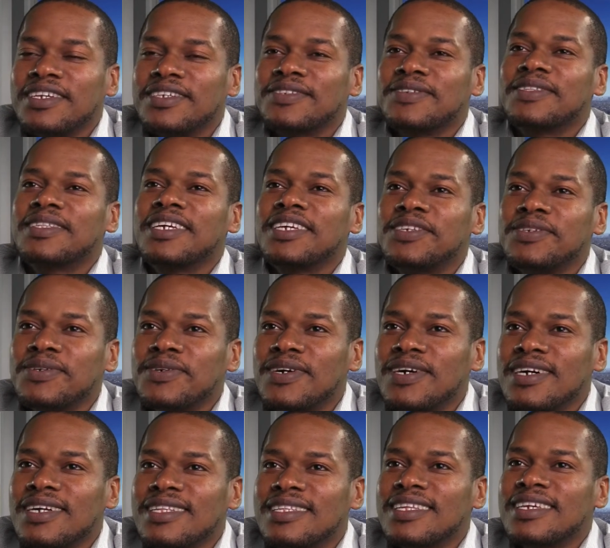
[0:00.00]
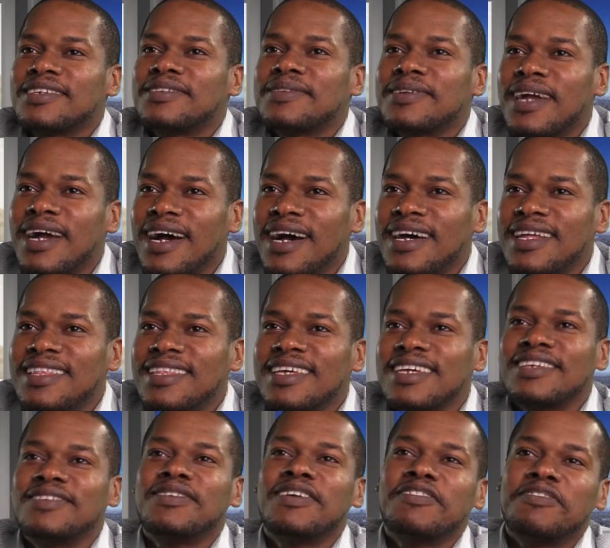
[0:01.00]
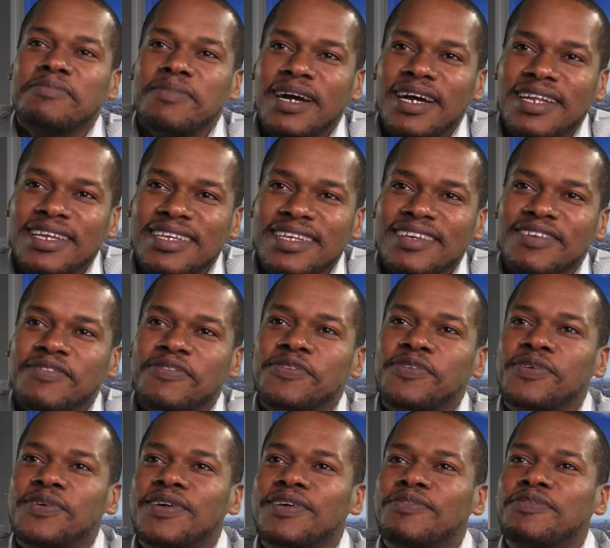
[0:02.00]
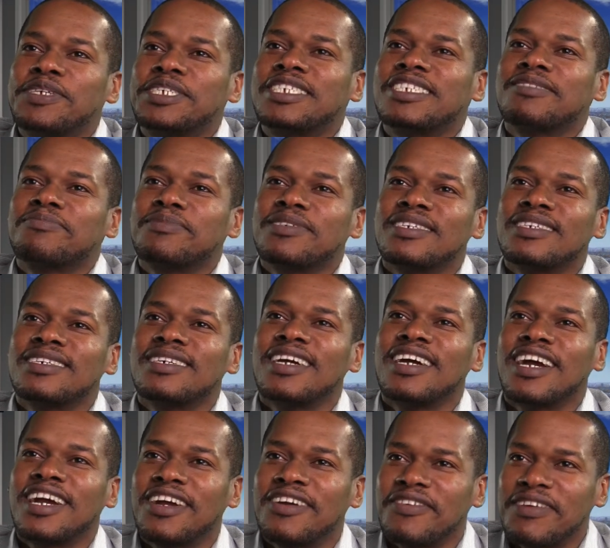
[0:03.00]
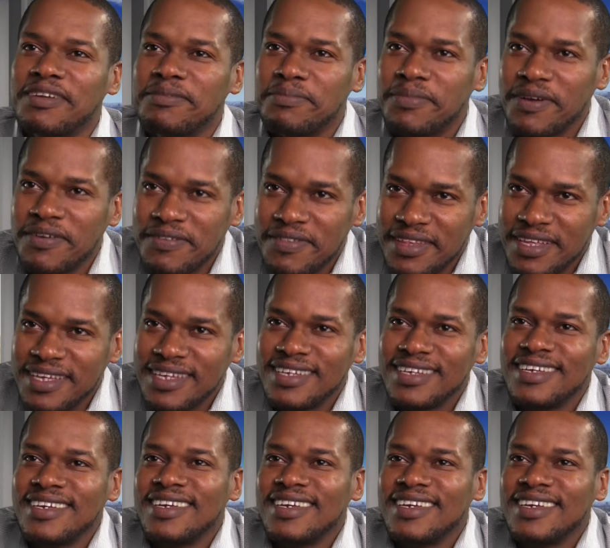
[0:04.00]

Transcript: So thank you all, thank you God, thank you everybody for wishing me a great birthday.